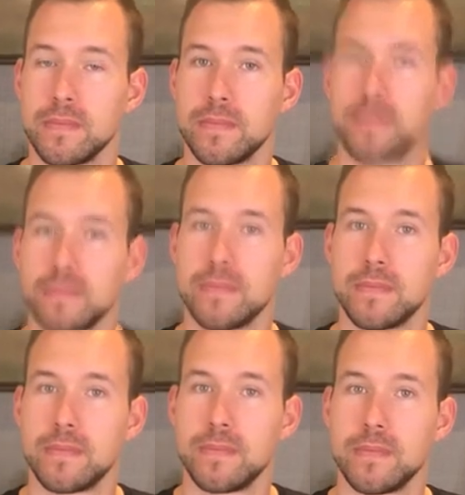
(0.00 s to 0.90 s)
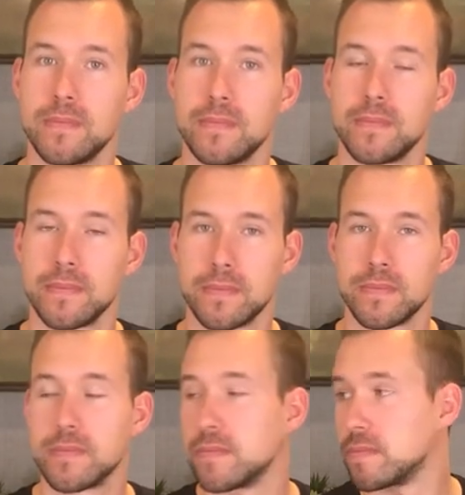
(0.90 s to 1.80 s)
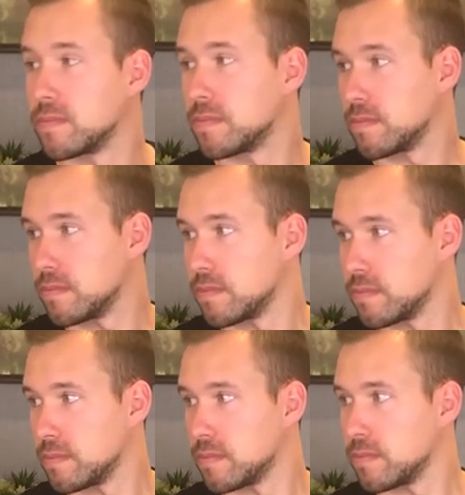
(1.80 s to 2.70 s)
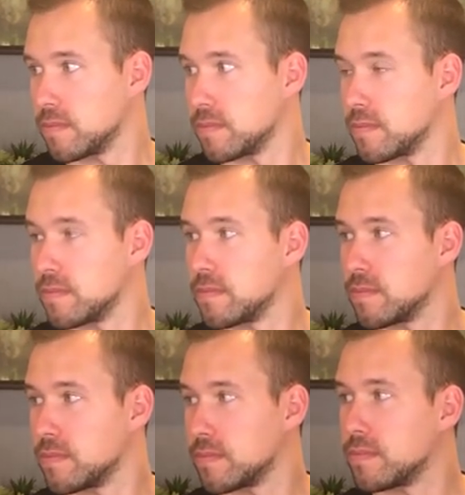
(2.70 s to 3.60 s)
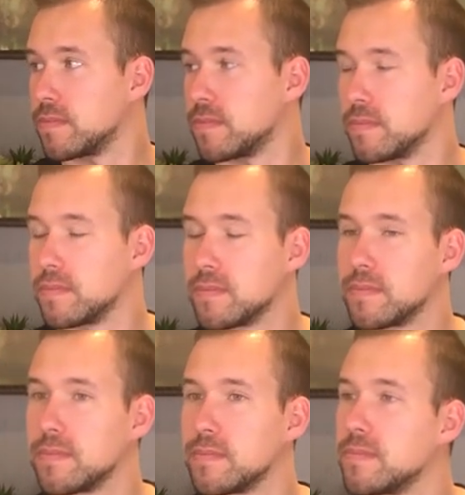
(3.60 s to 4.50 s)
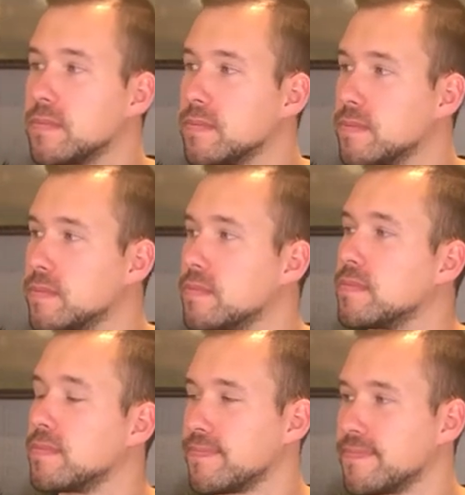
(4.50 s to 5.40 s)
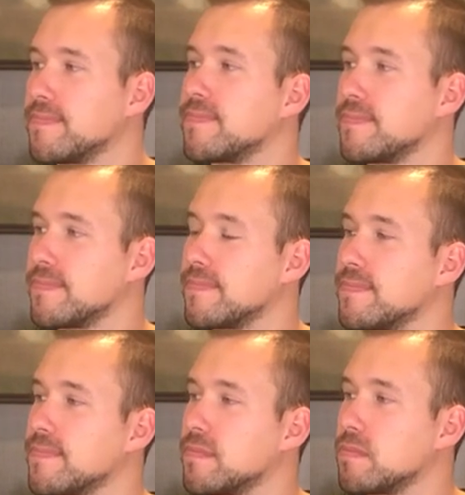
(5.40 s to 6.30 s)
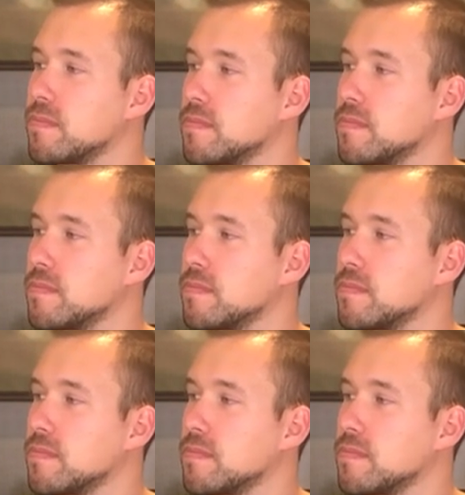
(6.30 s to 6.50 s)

(silent)